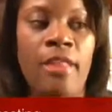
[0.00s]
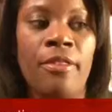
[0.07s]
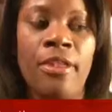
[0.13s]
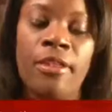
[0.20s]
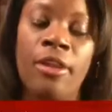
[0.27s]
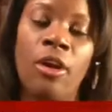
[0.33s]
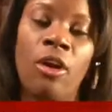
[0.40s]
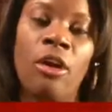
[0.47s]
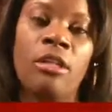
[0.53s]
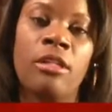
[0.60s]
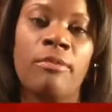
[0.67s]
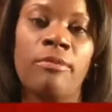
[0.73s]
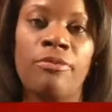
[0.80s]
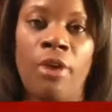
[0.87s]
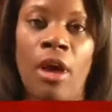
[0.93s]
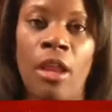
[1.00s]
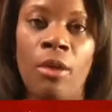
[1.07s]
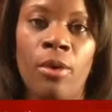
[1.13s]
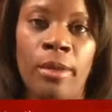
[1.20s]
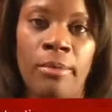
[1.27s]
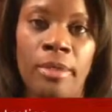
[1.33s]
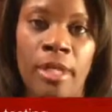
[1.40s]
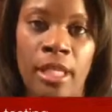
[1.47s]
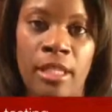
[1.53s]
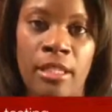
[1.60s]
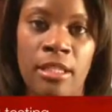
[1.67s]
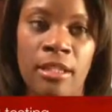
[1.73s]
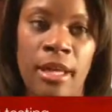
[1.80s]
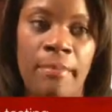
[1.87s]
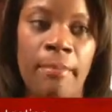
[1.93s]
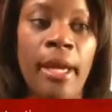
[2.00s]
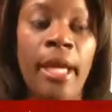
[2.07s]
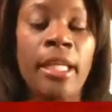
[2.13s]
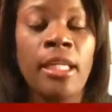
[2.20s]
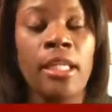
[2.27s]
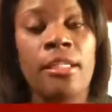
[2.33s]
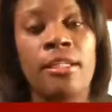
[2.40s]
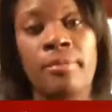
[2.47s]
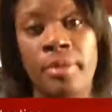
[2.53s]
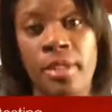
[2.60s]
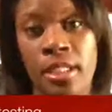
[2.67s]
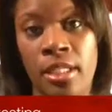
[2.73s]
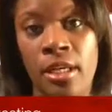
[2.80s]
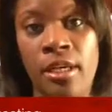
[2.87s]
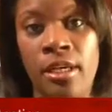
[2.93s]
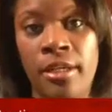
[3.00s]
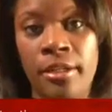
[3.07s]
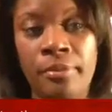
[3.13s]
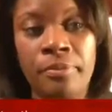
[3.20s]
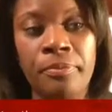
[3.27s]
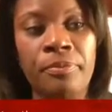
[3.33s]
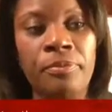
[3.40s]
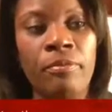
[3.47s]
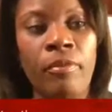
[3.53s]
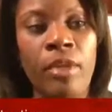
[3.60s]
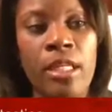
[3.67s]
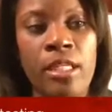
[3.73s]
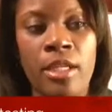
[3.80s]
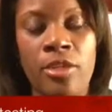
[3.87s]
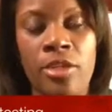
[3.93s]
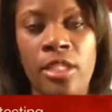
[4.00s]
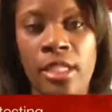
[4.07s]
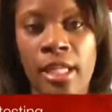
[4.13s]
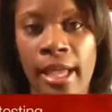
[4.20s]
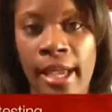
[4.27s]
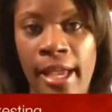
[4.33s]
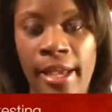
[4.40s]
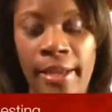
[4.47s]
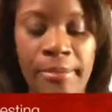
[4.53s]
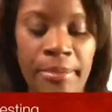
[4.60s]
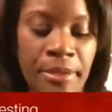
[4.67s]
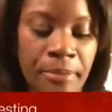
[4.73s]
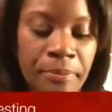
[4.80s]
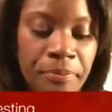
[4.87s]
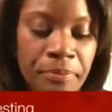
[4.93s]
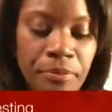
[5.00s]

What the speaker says: then there are some follow-up testing that may need to be done, such as labs,